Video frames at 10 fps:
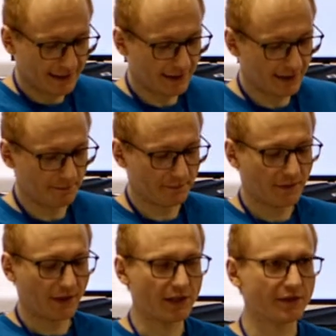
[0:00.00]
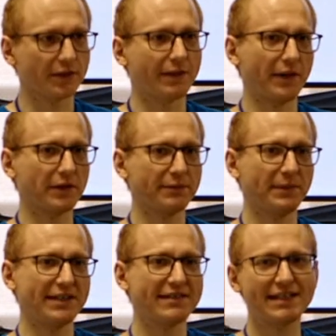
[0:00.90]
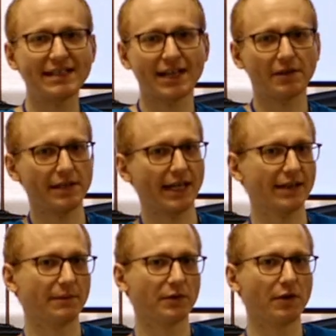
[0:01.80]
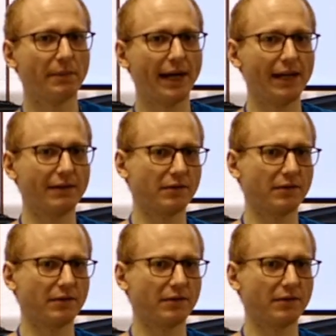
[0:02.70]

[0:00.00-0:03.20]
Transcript: Um, also, other dependencies, how do you get them to compile?